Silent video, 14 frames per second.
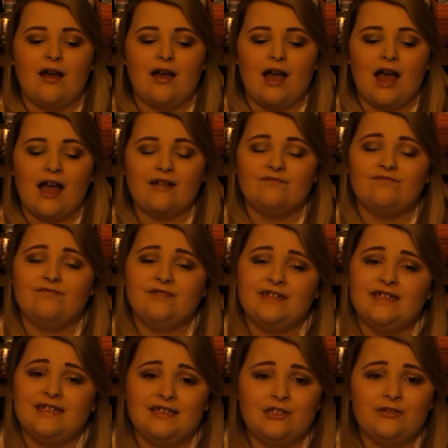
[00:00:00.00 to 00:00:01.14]
and
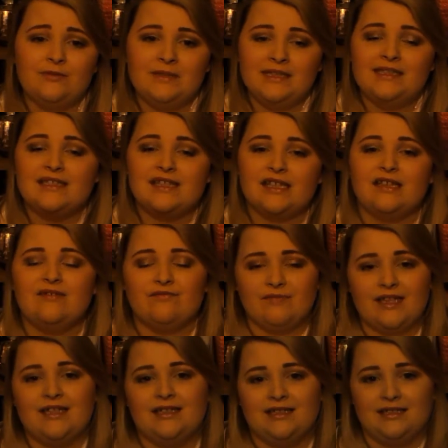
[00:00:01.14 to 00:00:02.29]
you need to think
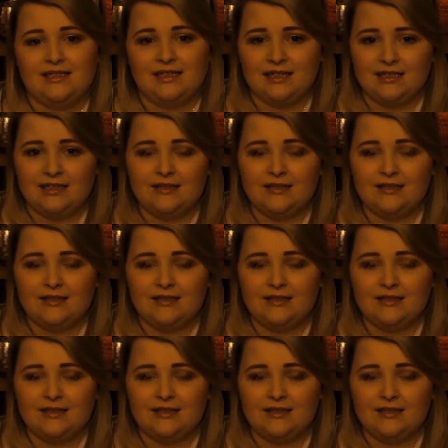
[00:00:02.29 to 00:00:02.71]
realistically